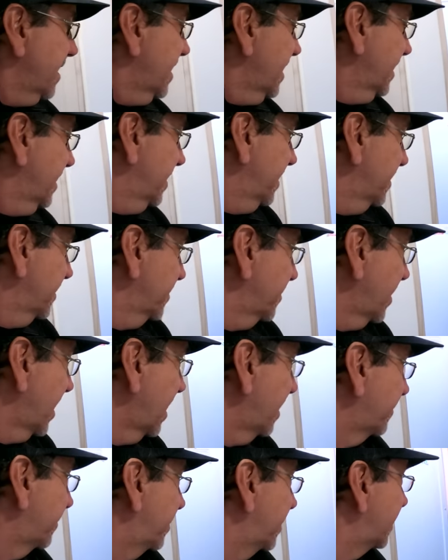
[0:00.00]
And here you
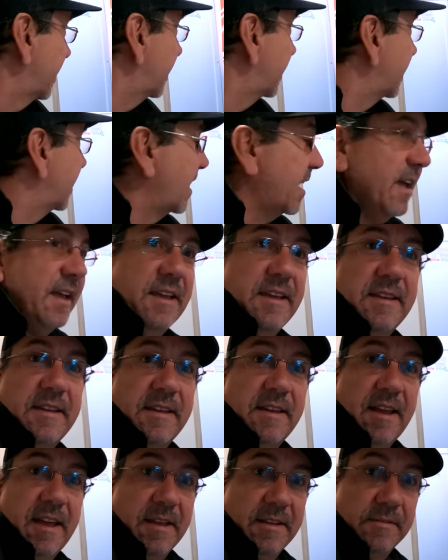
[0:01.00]
have
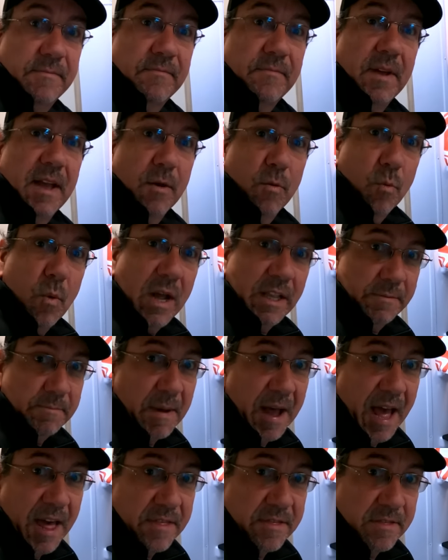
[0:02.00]
a wet
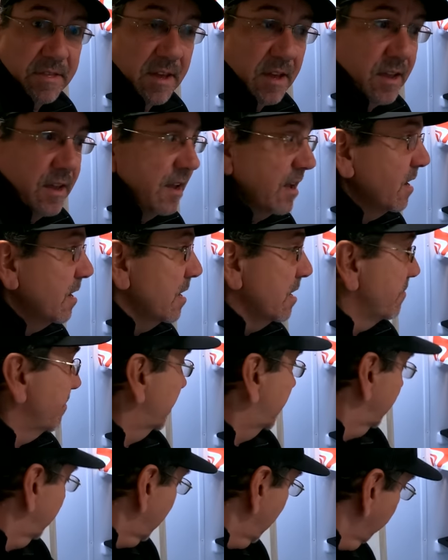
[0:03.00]
bath,
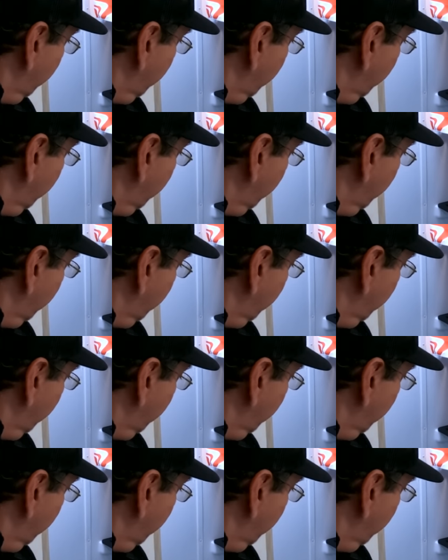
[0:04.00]
which is